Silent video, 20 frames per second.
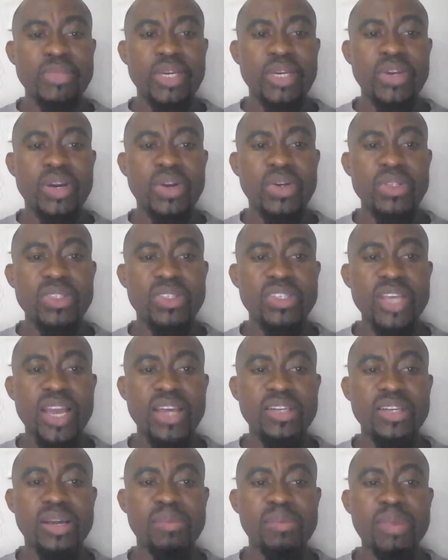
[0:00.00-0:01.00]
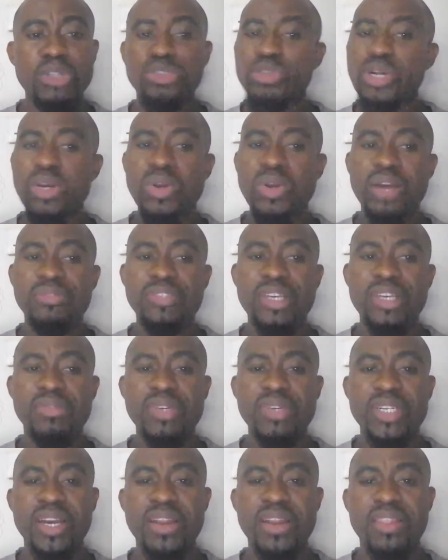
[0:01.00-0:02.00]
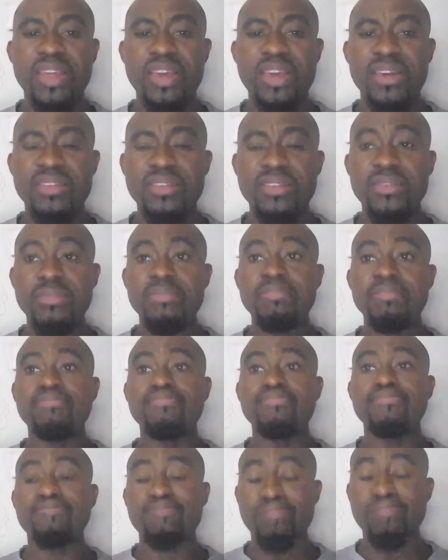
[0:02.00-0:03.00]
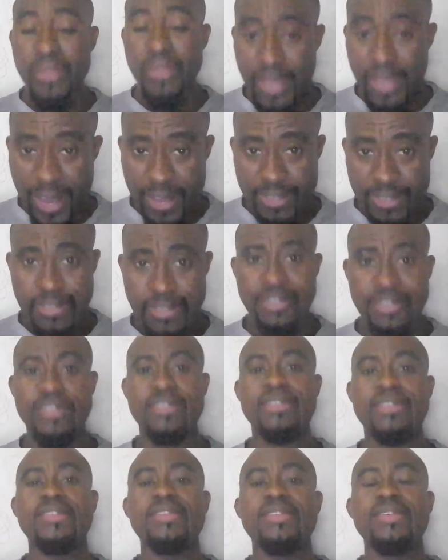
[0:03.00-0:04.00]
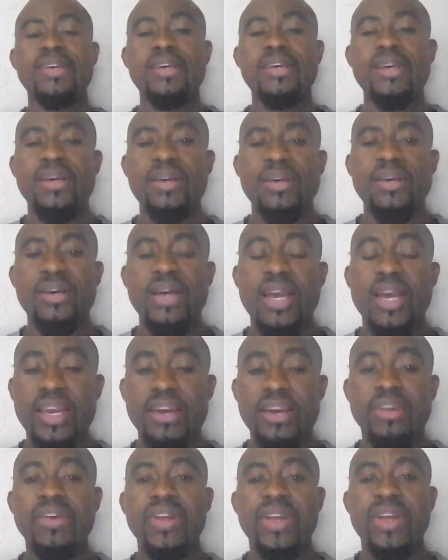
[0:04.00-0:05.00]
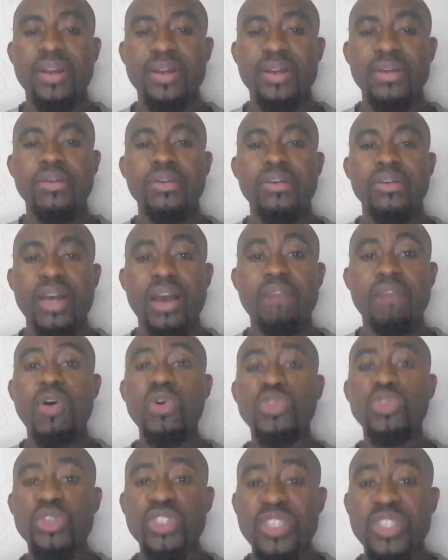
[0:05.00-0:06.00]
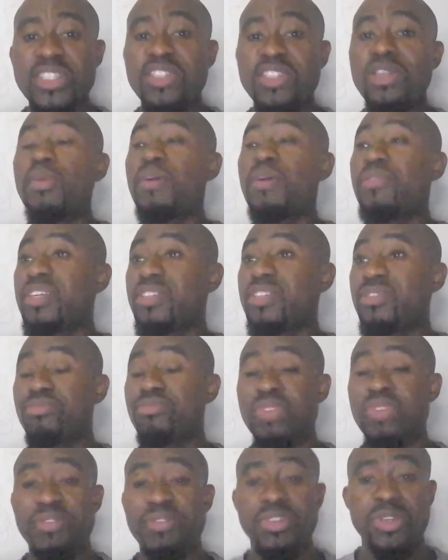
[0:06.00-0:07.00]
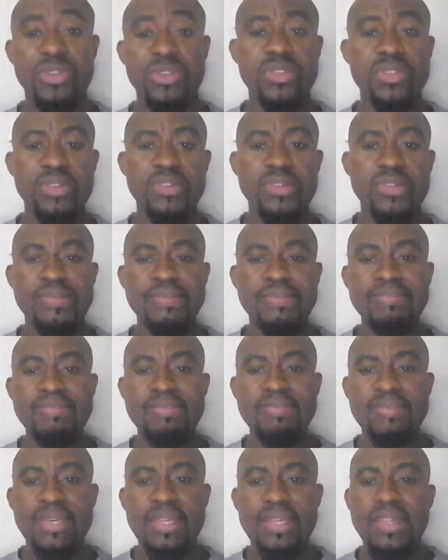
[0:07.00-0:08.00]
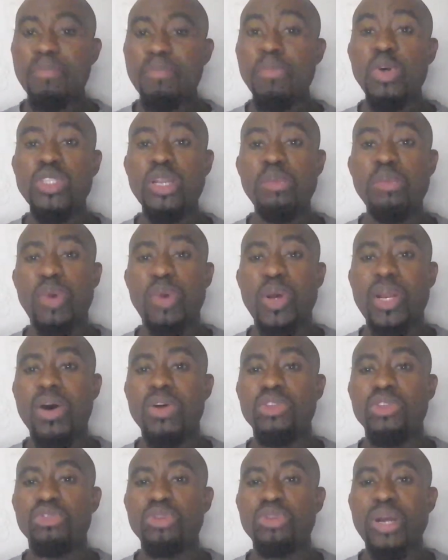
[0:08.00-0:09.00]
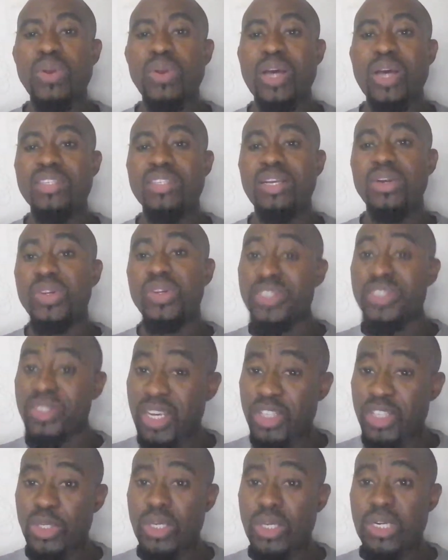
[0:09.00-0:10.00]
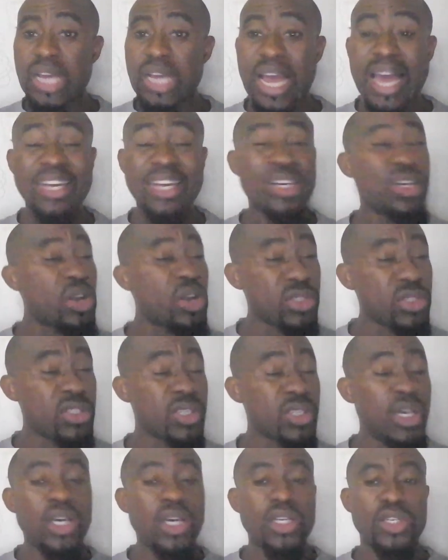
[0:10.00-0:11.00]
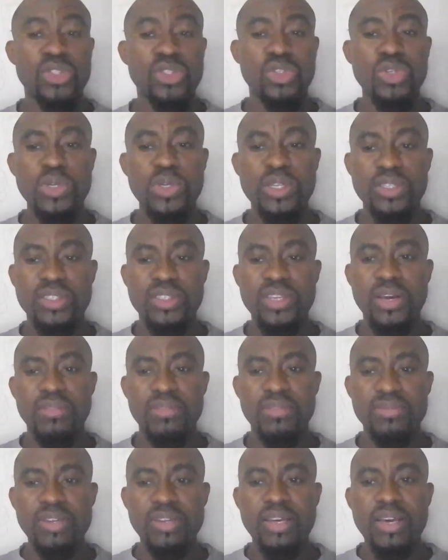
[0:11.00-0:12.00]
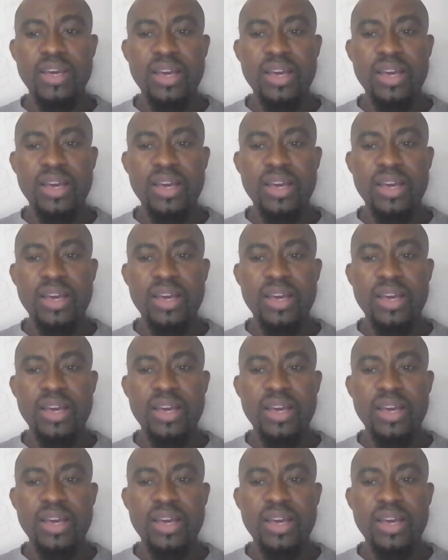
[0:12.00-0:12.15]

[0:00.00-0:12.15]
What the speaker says: and you're concerned about Trello after reading these. Yes, I agree. I've also seen some of these reviews. They mostly bother on Trello as an organization and not the tool itself.